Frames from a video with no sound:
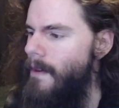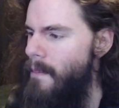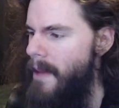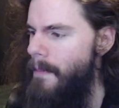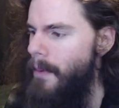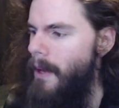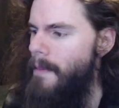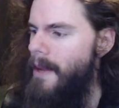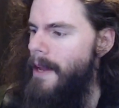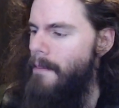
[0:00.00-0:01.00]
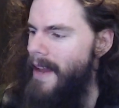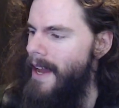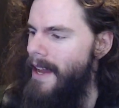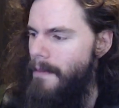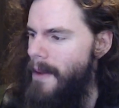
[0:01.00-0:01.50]
people are being
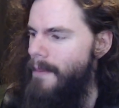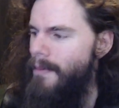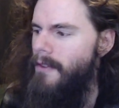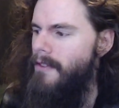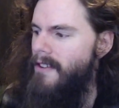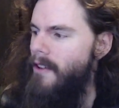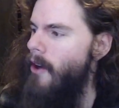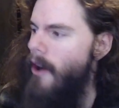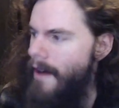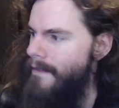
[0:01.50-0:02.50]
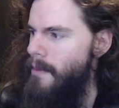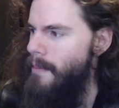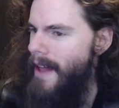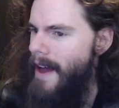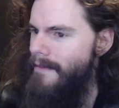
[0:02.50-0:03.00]
banned. People are still off the
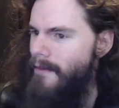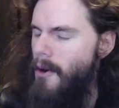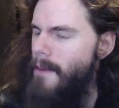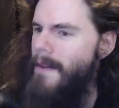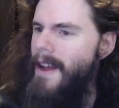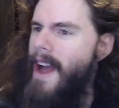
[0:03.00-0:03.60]
platform.